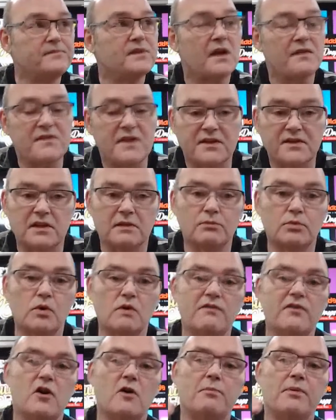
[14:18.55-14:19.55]
And then they'll
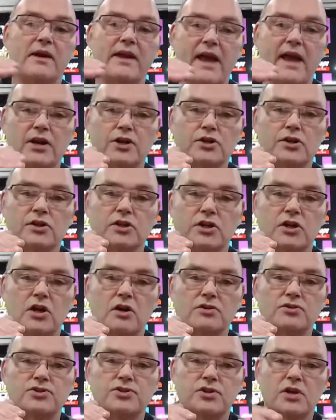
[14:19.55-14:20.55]
move it up again another
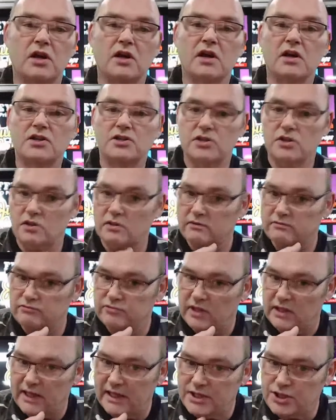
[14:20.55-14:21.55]
notch to
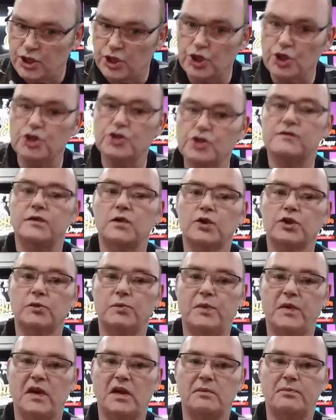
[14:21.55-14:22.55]
release another flood
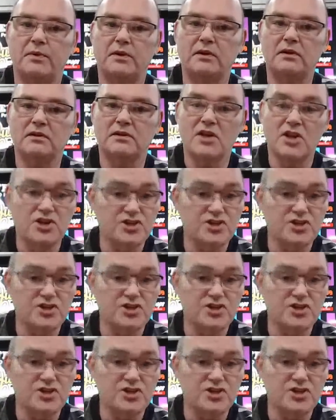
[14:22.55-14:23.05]
of people.